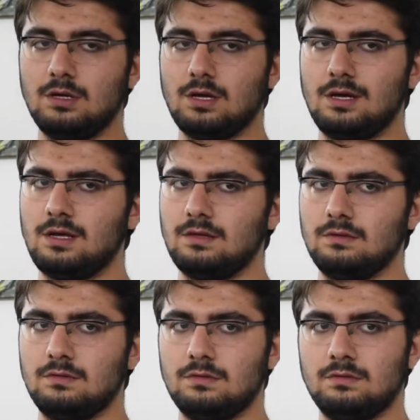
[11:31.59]

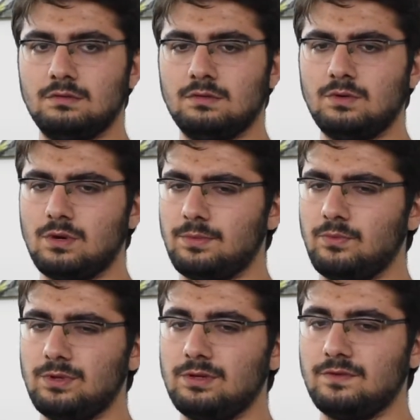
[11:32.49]
And no, I mean,
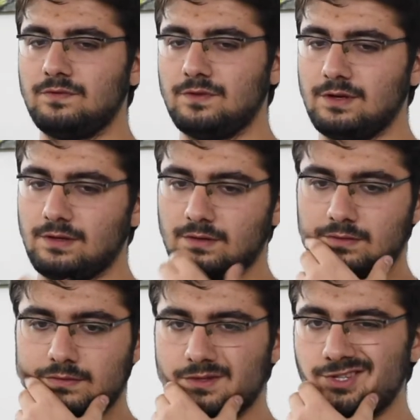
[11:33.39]
we didn't feel
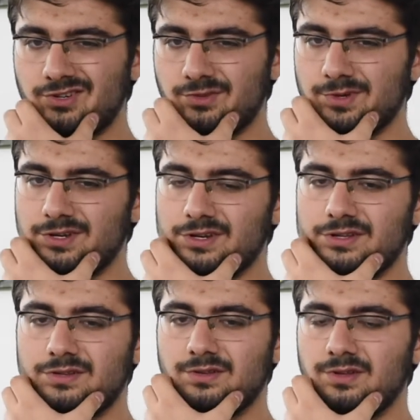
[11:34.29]

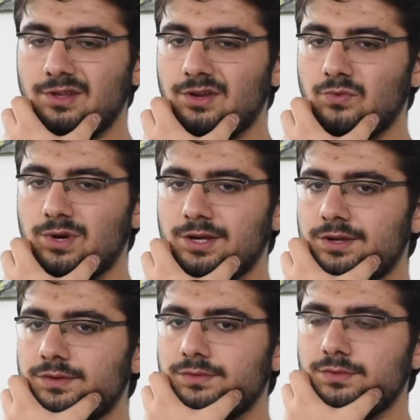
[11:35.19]
discriminated in any way,
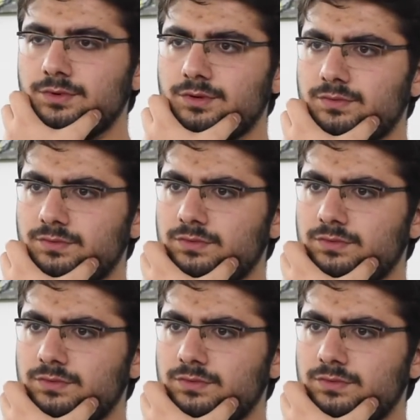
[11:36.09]
you know.